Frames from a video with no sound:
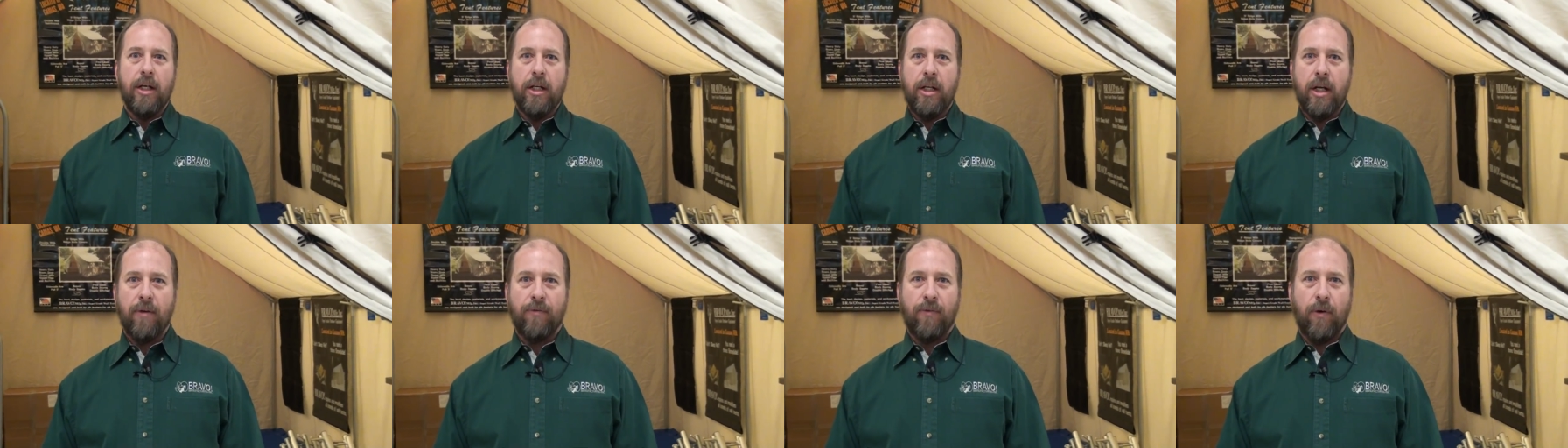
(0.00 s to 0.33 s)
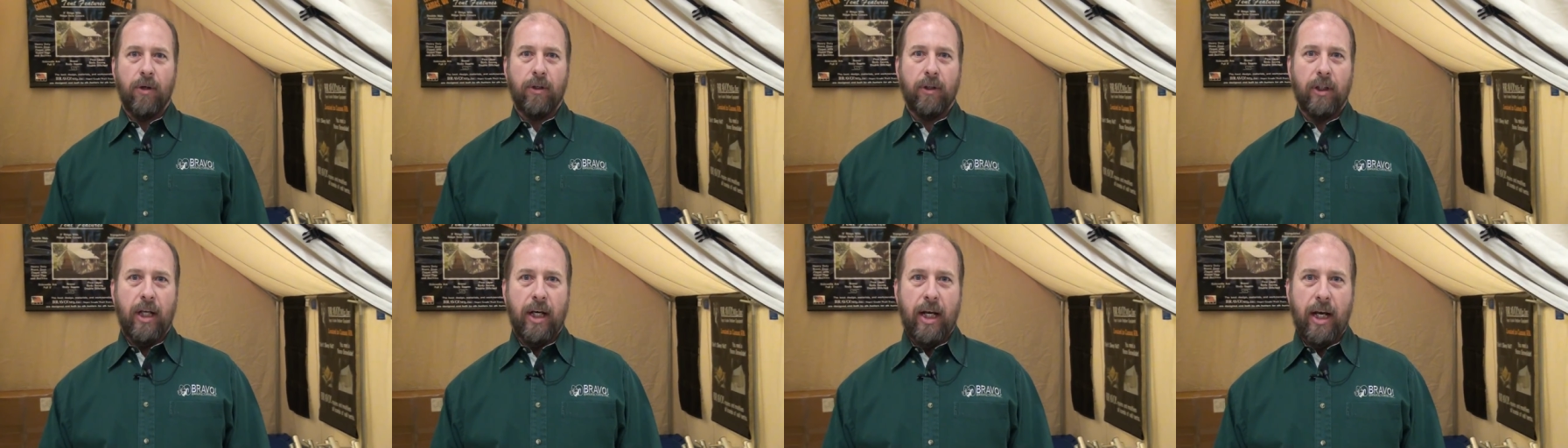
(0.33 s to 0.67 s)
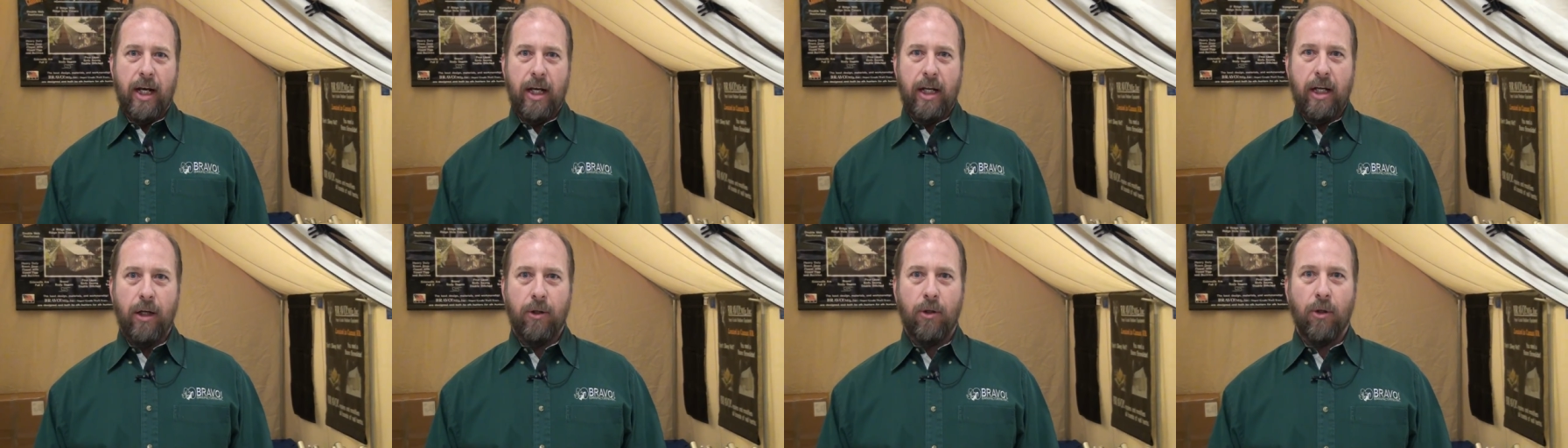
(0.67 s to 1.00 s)
different than
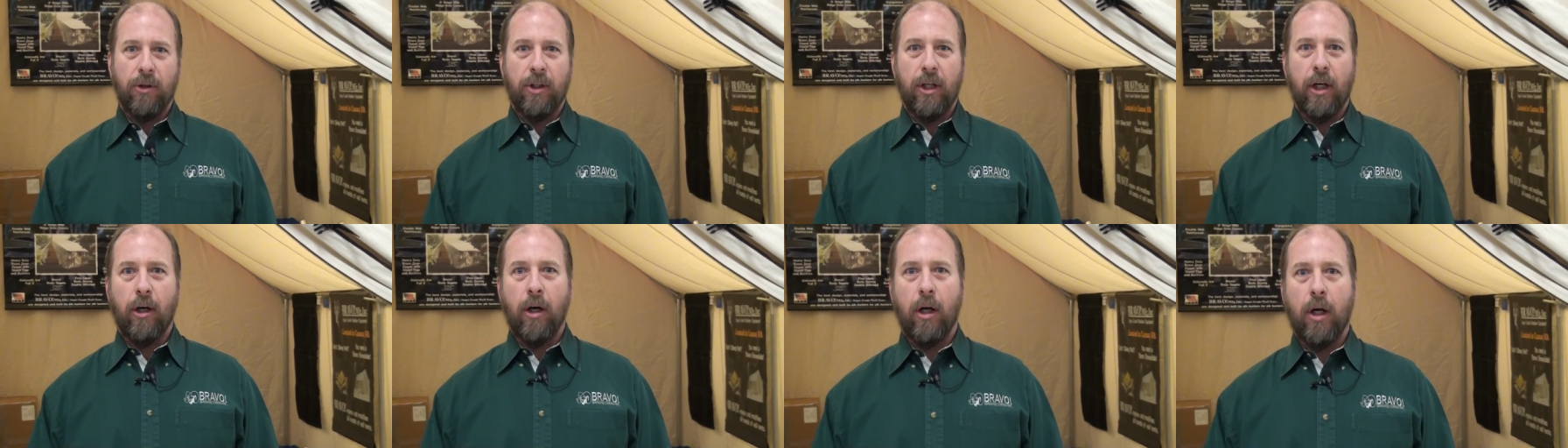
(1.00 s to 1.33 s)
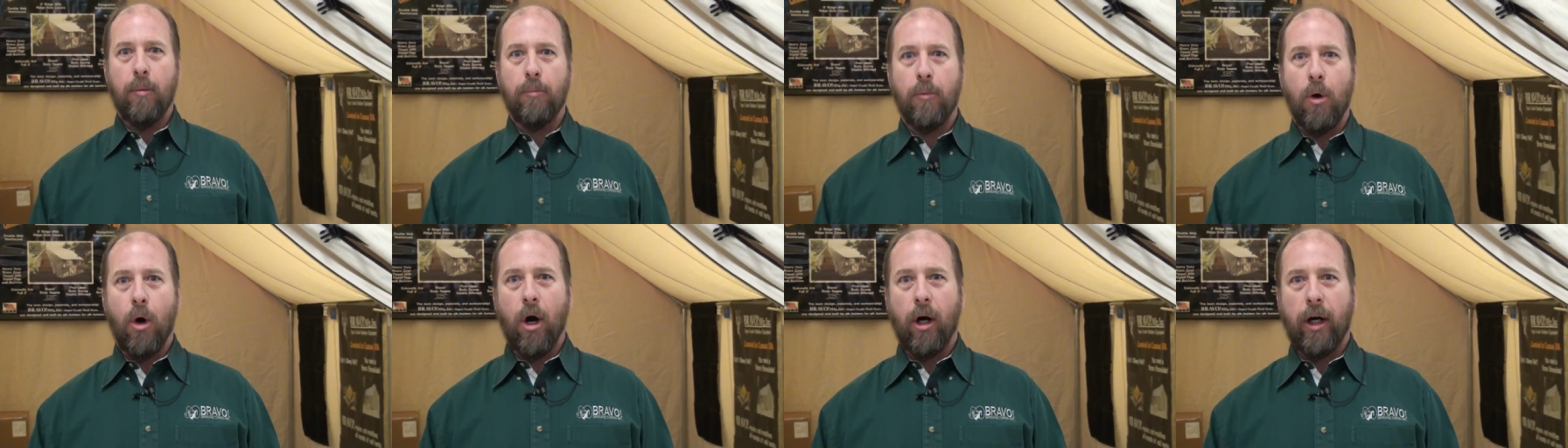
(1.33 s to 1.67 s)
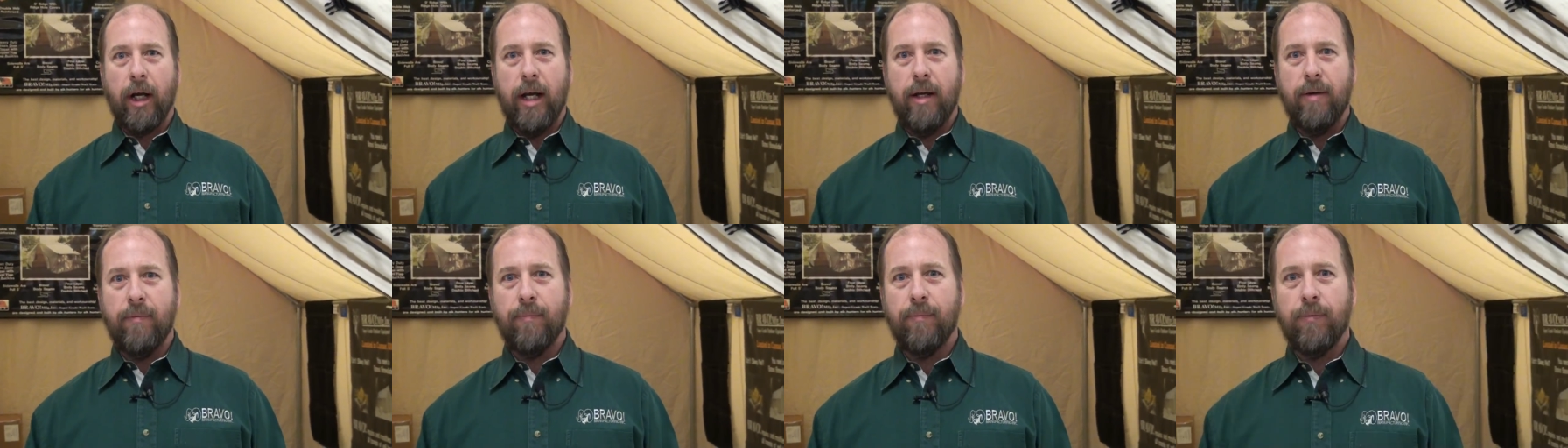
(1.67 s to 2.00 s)
any other thing on the
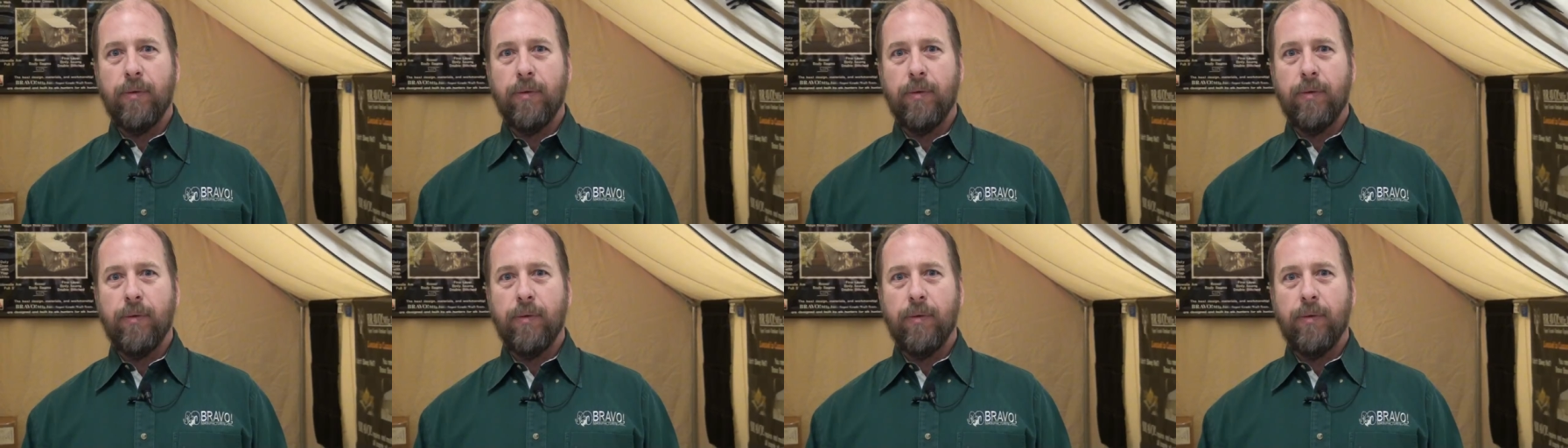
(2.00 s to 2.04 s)
market.